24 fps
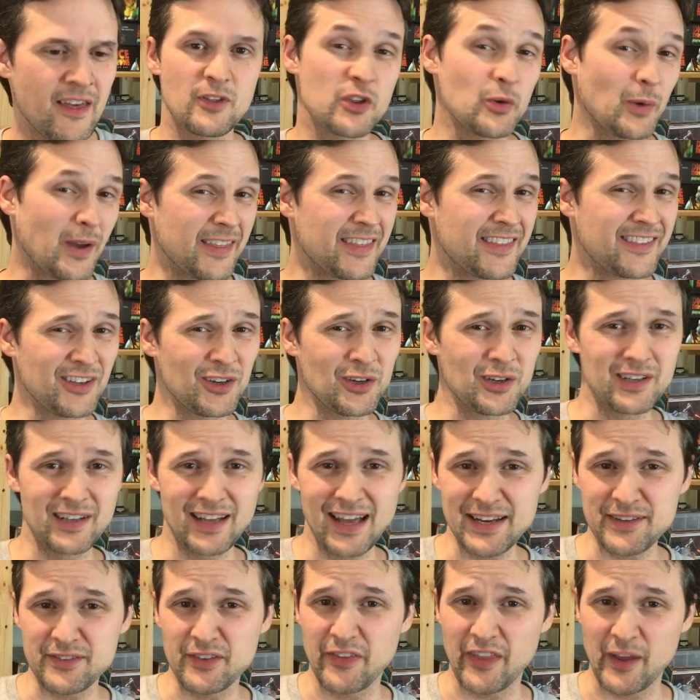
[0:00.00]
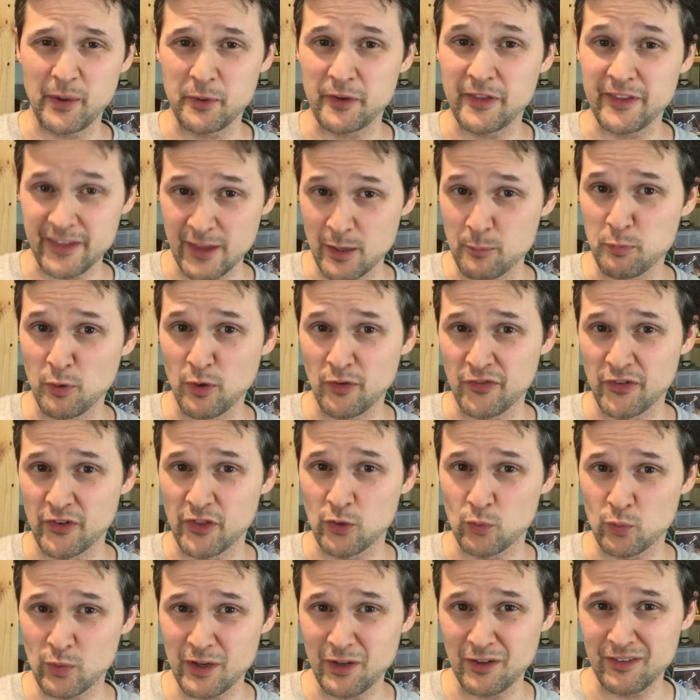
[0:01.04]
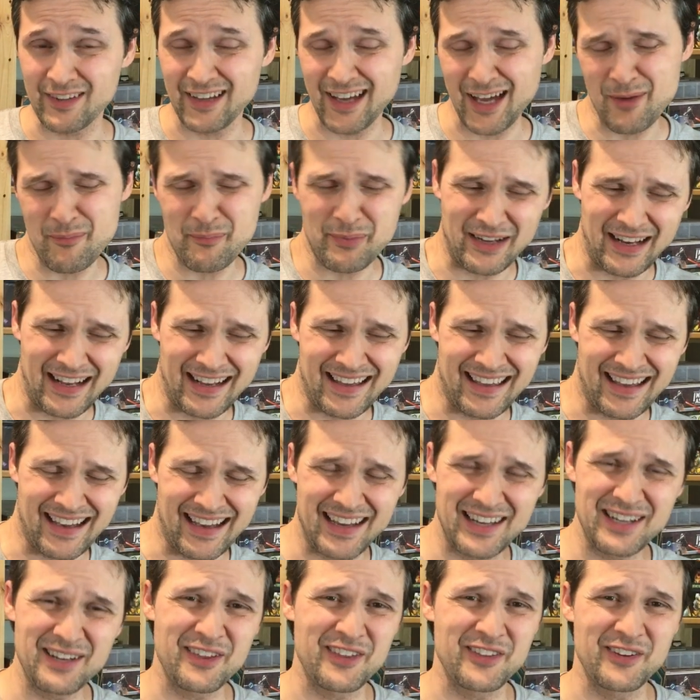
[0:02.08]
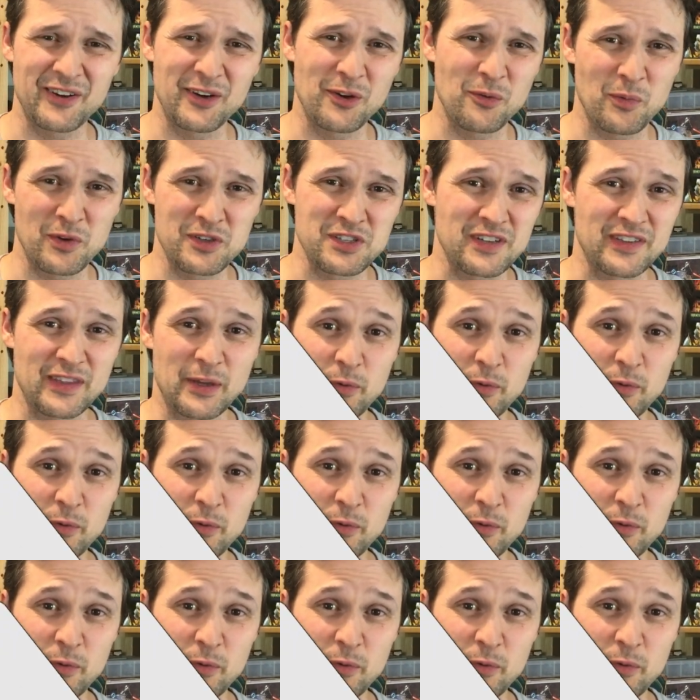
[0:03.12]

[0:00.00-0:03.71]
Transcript: So I still liked that they were simple for the real time, but I kinda started wishing